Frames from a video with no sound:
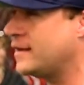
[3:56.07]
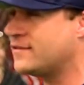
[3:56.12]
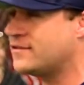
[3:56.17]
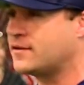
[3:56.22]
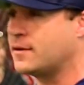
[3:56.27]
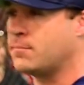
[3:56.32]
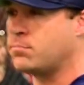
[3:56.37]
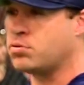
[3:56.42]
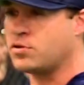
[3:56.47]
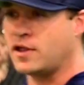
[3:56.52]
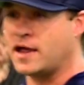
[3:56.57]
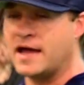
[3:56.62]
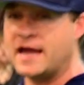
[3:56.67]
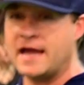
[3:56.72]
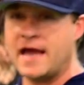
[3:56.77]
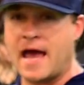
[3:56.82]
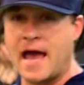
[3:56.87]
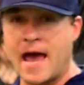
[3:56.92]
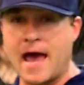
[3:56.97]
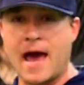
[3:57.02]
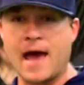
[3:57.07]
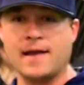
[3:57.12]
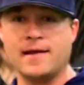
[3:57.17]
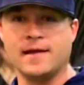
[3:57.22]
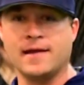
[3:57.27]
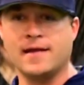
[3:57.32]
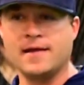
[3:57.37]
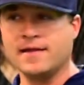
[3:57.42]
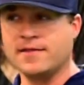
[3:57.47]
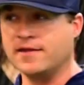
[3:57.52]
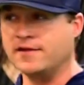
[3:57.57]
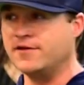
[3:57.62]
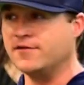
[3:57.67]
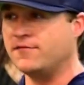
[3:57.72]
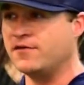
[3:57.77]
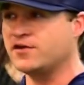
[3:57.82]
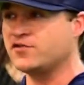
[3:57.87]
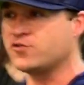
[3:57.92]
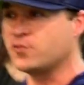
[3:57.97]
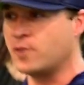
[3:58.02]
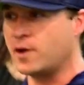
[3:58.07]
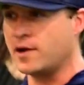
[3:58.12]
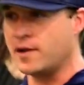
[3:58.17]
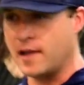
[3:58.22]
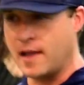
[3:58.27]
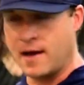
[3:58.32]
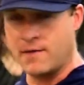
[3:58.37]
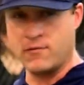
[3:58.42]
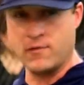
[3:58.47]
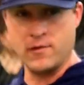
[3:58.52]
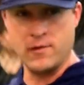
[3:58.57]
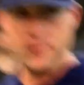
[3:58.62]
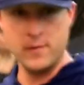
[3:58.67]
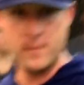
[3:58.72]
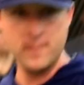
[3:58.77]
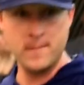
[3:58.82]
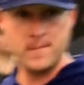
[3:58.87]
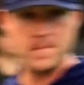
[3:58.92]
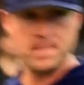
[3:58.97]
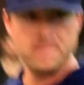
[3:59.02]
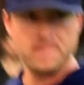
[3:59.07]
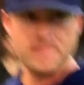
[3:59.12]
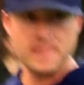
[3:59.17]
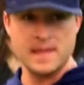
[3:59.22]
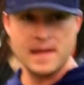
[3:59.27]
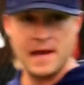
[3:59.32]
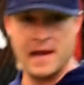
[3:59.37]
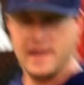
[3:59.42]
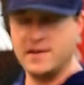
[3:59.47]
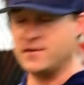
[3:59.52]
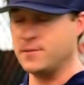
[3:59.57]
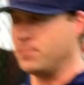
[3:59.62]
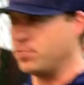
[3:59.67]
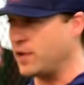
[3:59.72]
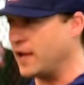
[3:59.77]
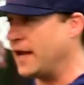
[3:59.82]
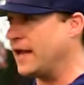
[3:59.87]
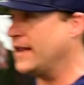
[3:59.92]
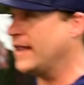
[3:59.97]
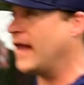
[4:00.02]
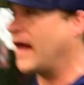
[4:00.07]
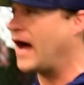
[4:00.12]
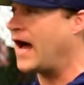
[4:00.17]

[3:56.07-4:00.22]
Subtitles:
is to play at the Division I level and to play at the